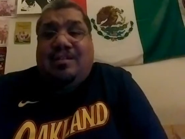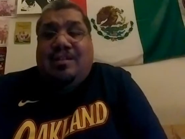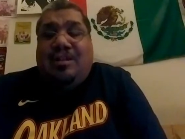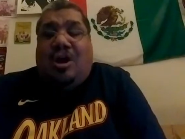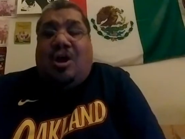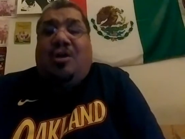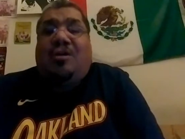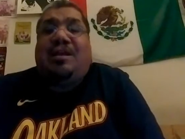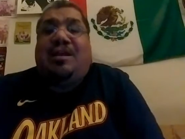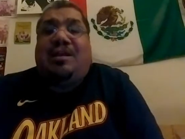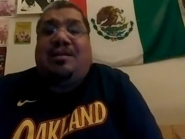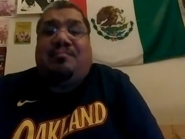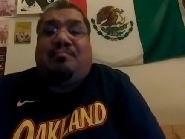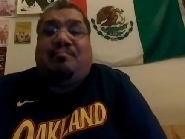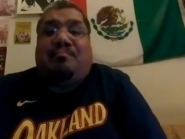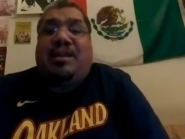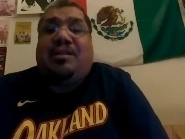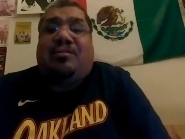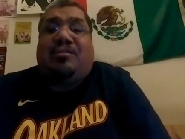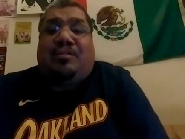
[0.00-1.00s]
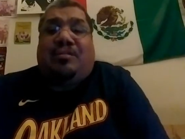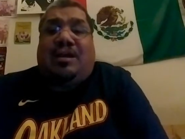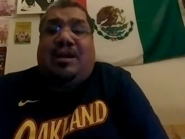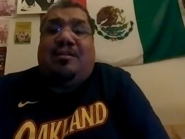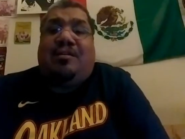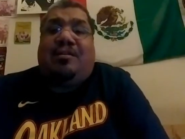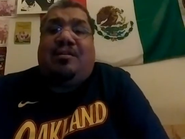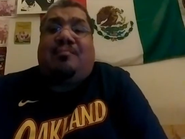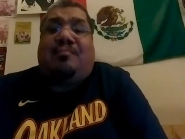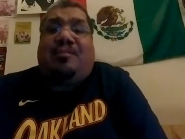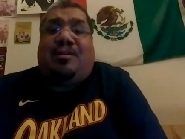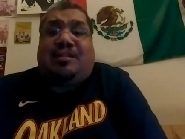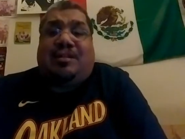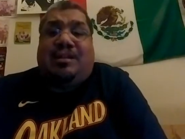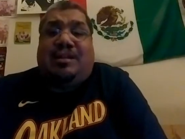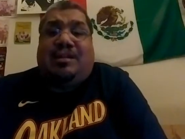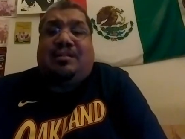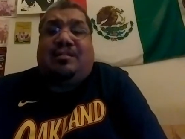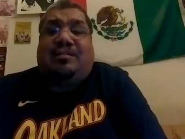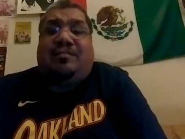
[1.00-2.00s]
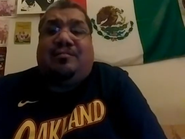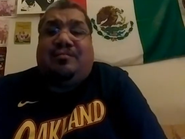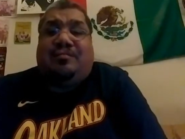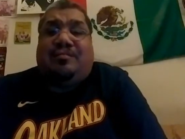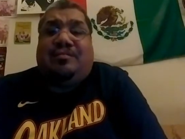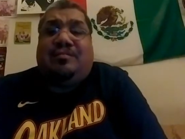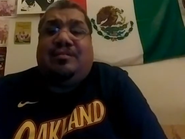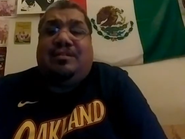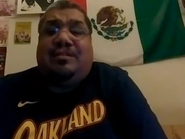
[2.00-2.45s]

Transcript: Oh yeah, Beetle. I heard about that dude.